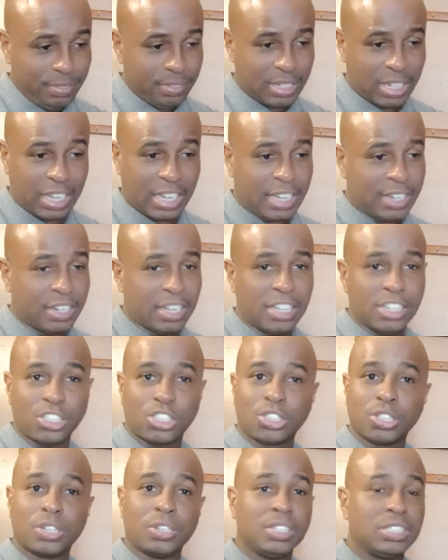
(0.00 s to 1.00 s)
And it
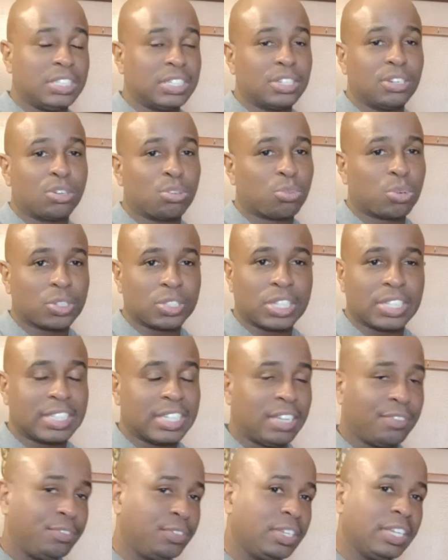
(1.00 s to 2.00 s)
sure isn't going to work like
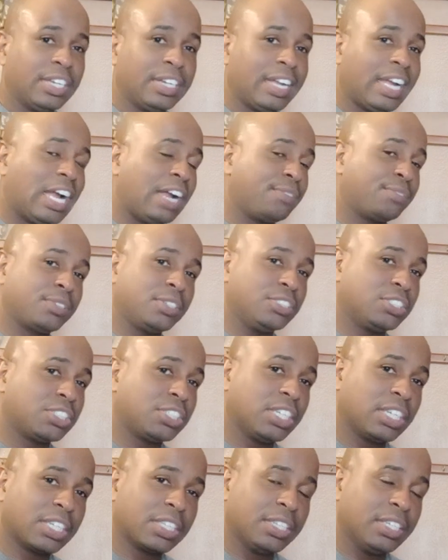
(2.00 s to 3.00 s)
that if you get an African
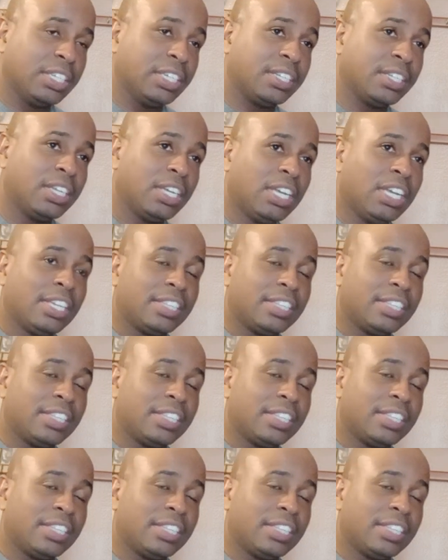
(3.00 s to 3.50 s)
cichlid